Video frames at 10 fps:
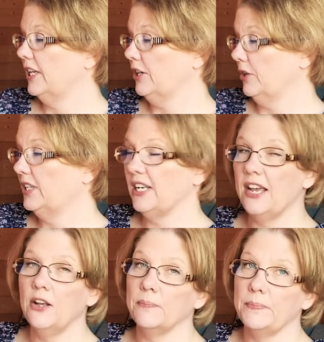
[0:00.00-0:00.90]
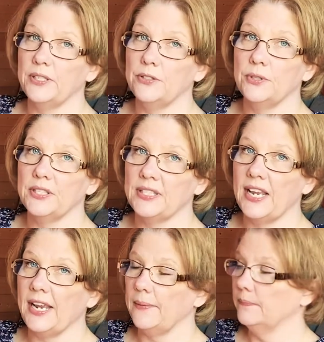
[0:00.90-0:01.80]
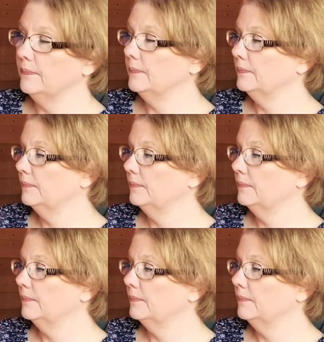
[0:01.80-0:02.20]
he couldn't help but do the same.